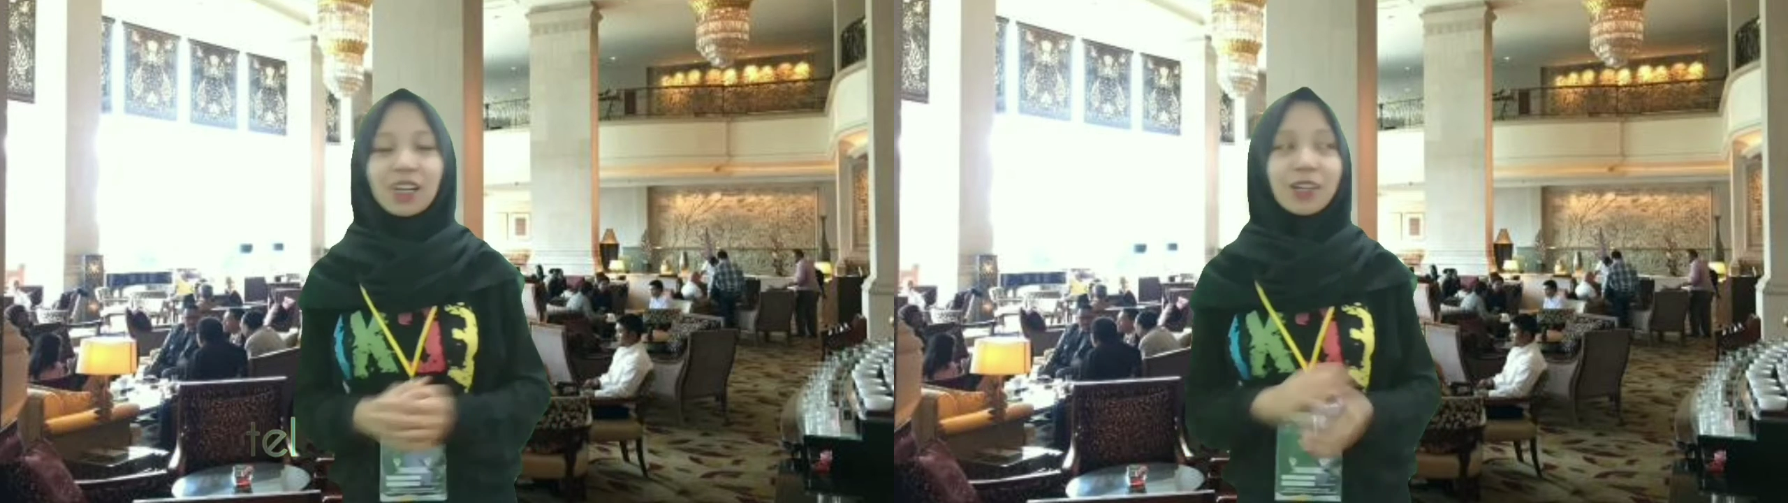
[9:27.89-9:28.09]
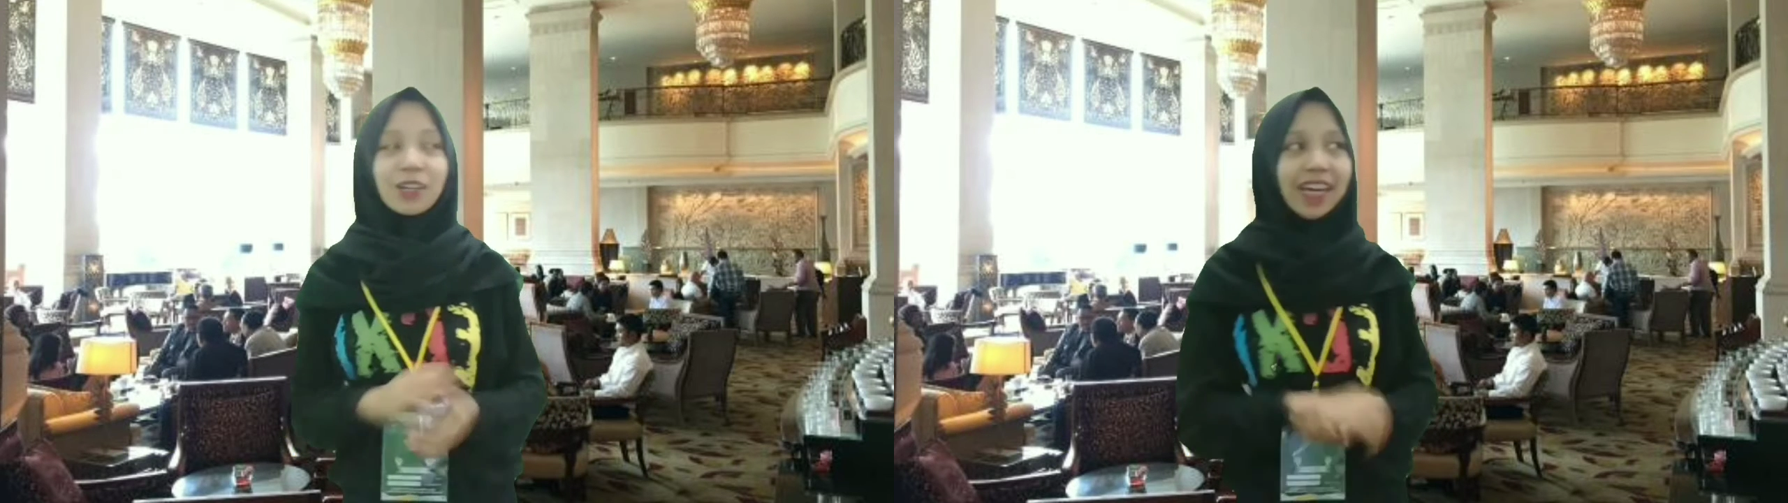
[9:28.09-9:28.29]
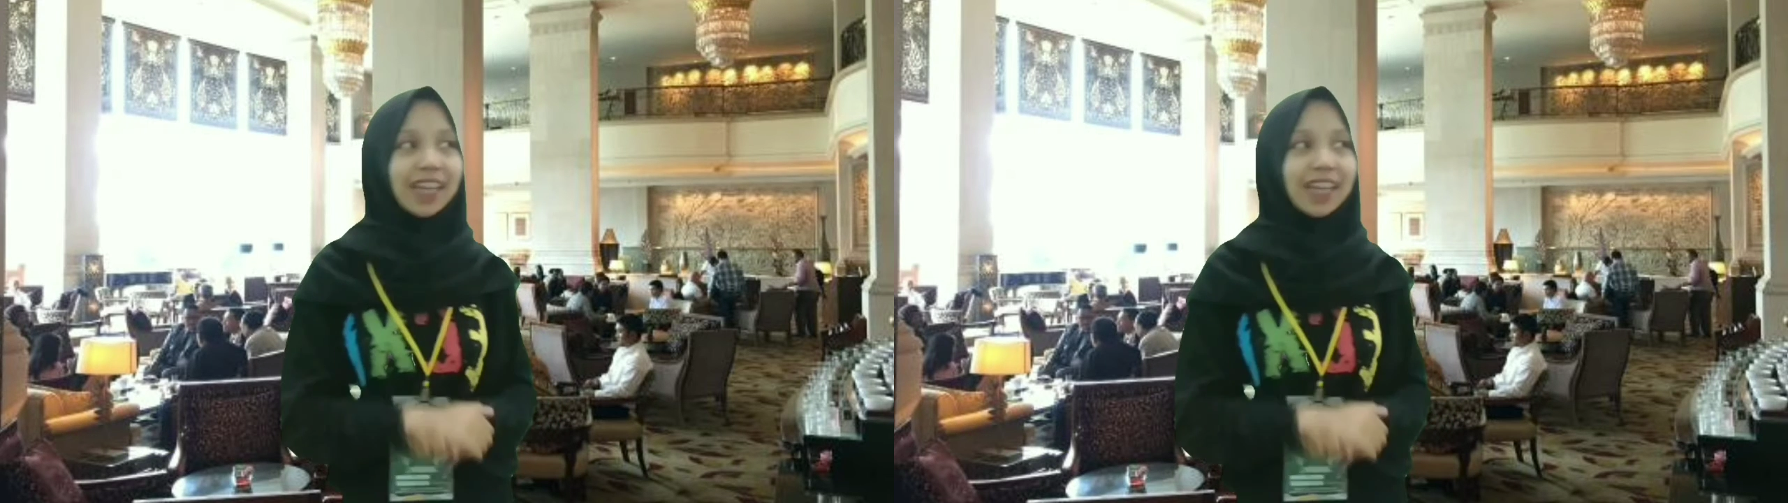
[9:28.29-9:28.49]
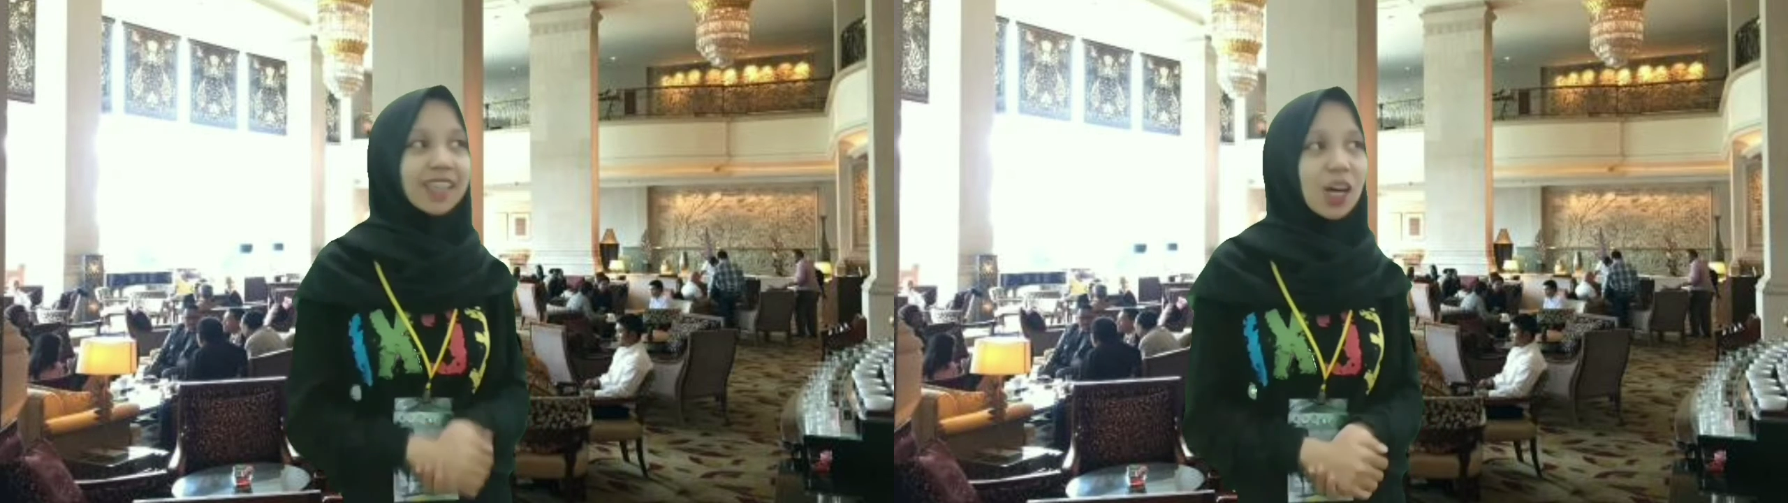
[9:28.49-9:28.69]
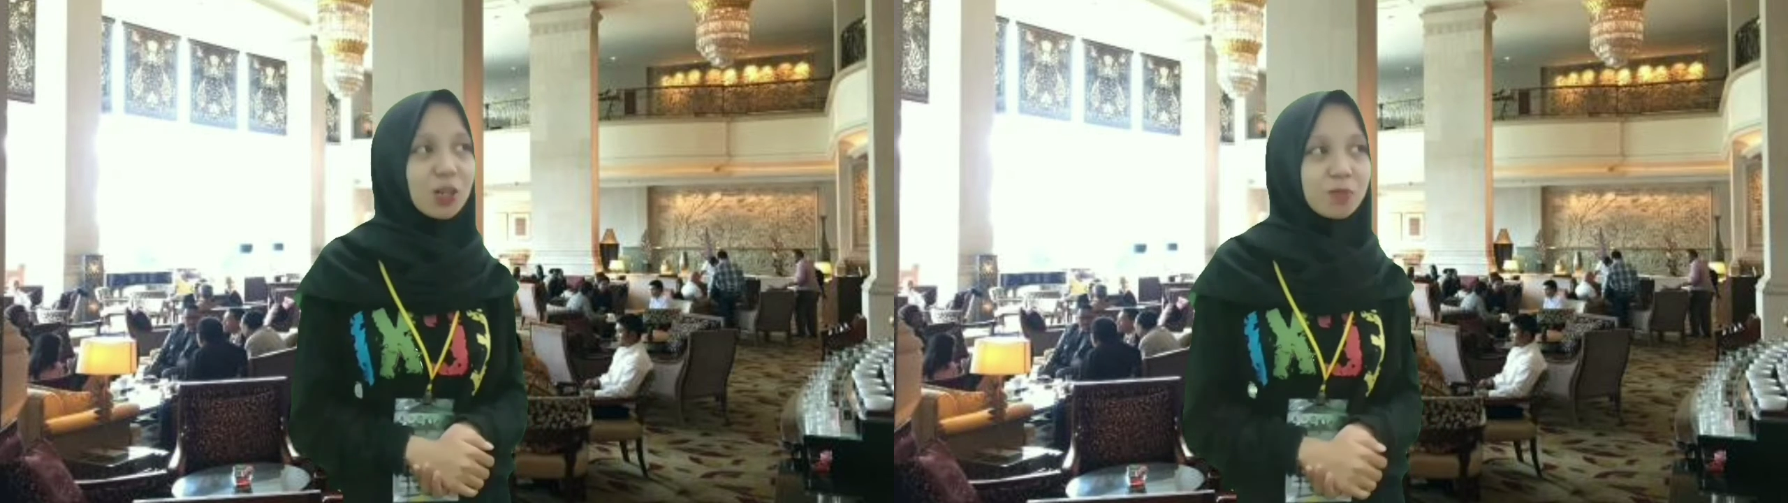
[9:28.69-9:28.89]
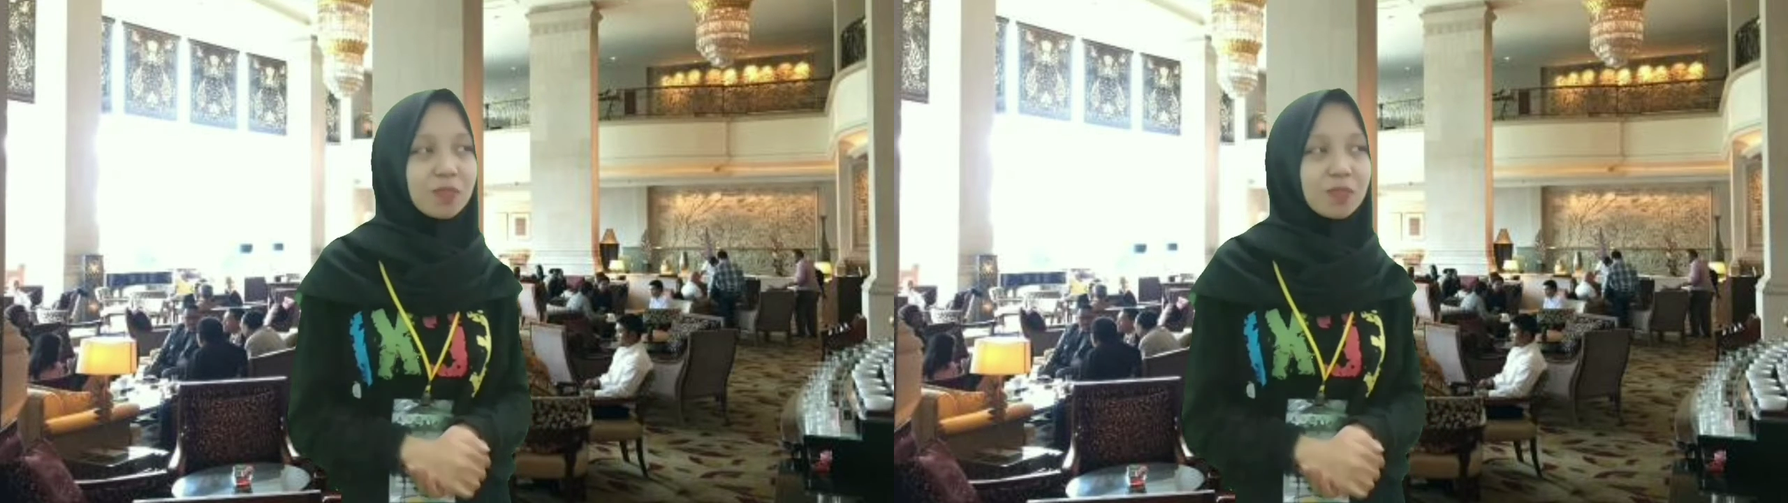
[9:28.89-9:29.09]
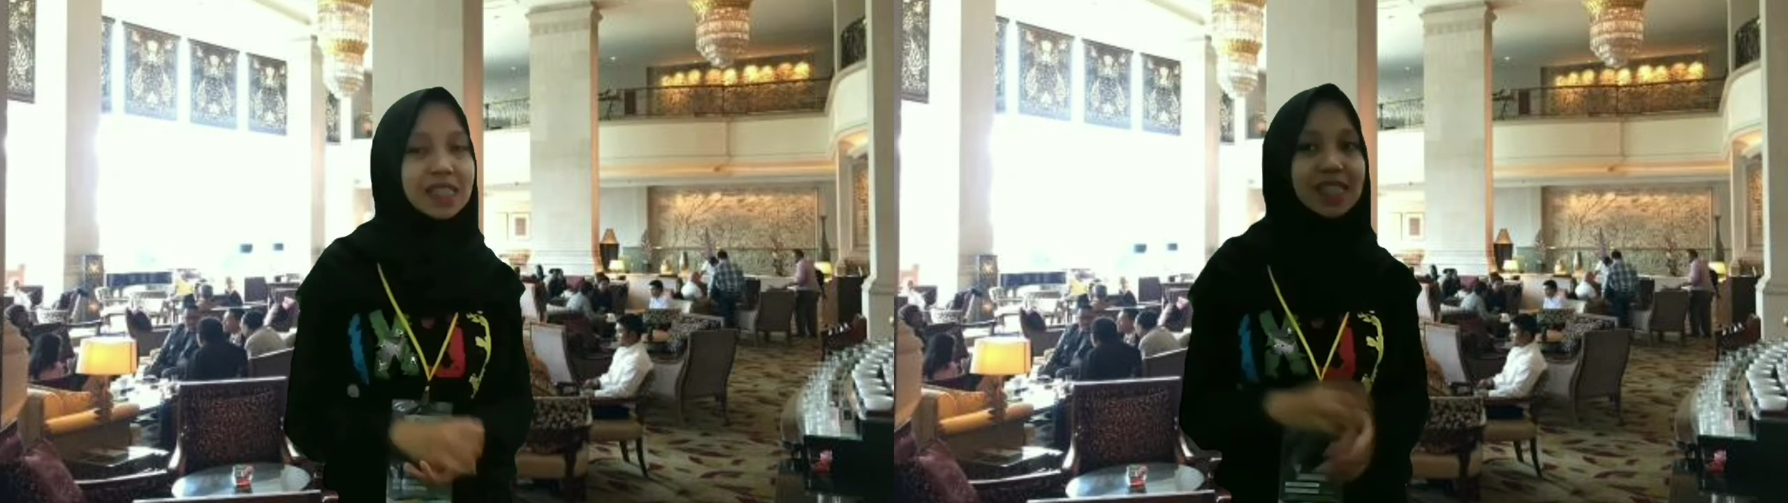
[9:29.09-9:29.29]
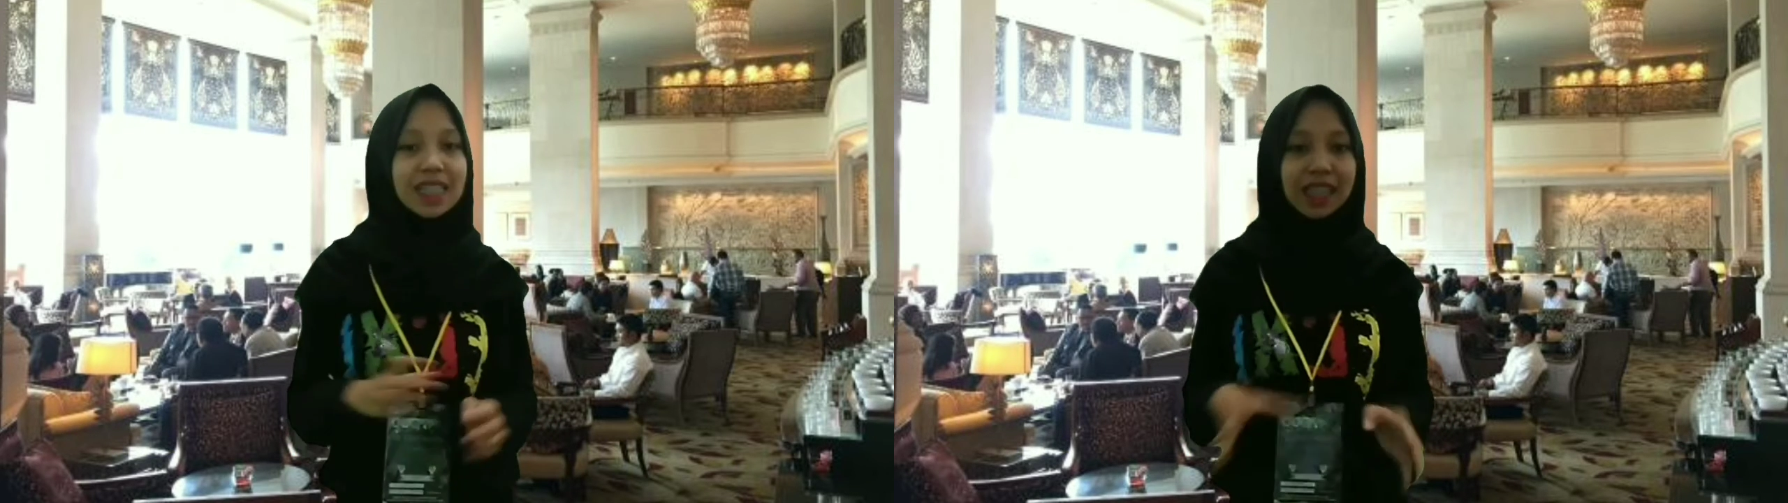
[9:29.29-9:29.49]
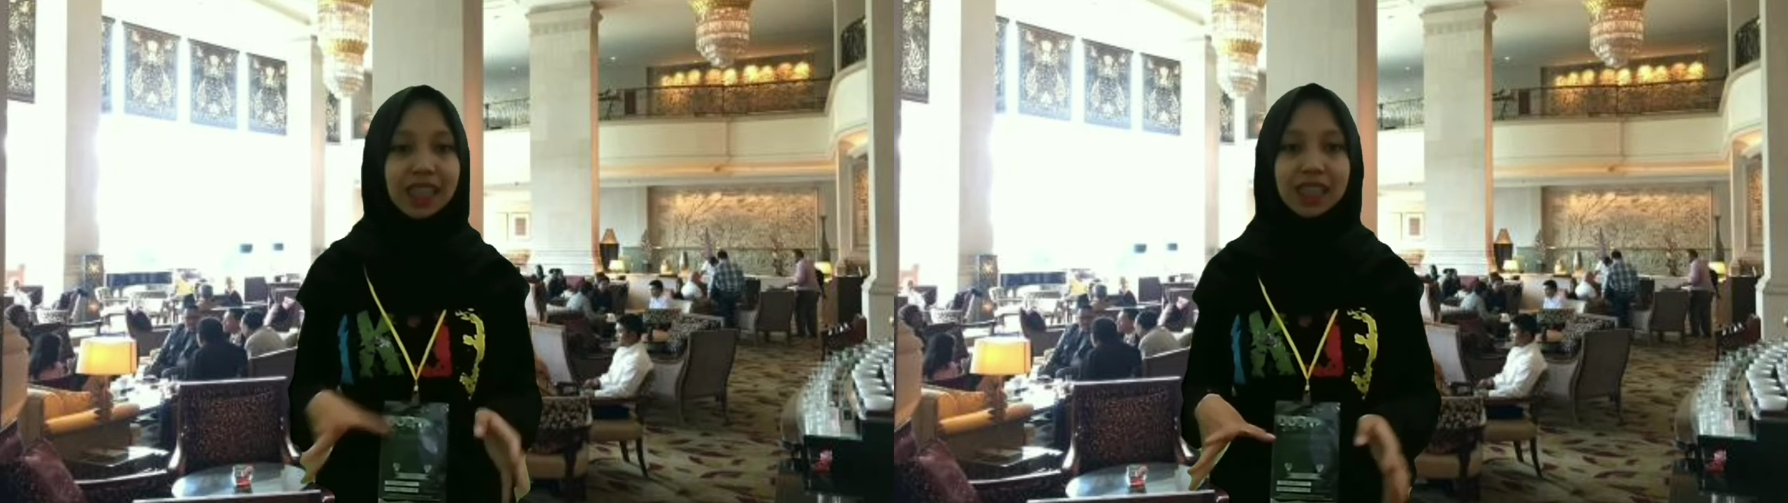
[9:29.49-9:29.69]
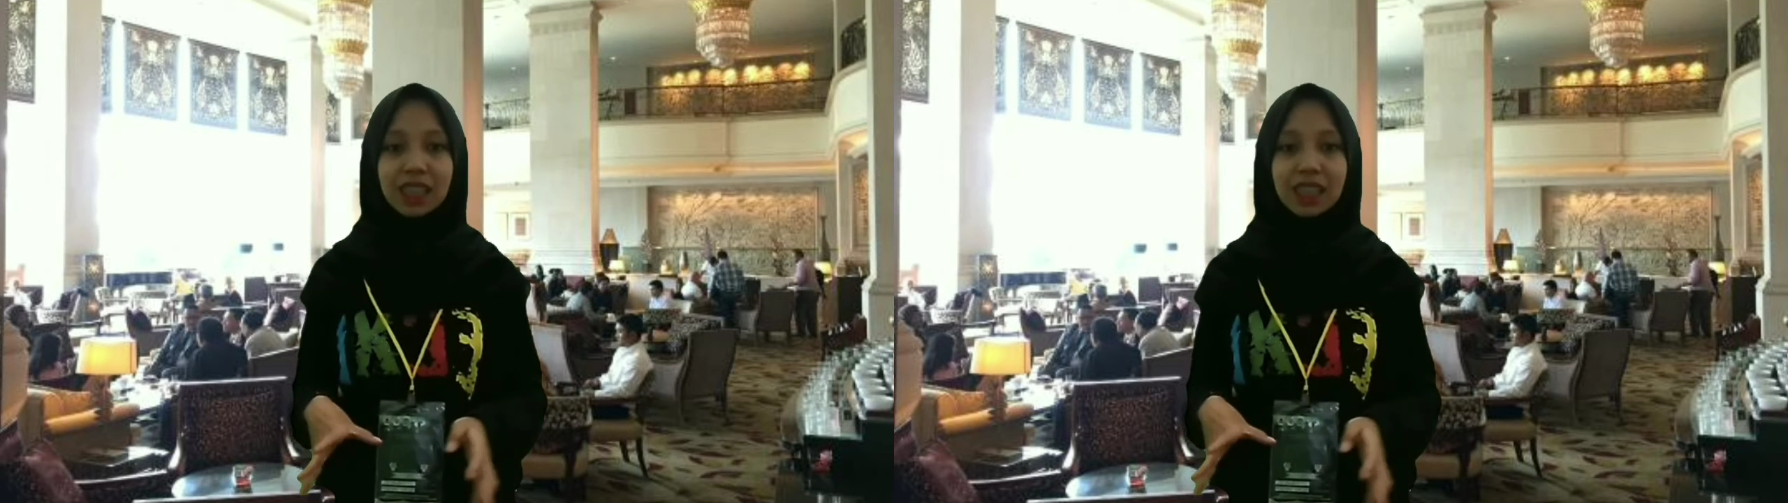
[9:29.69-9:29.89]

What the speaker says: Okay, now please sit here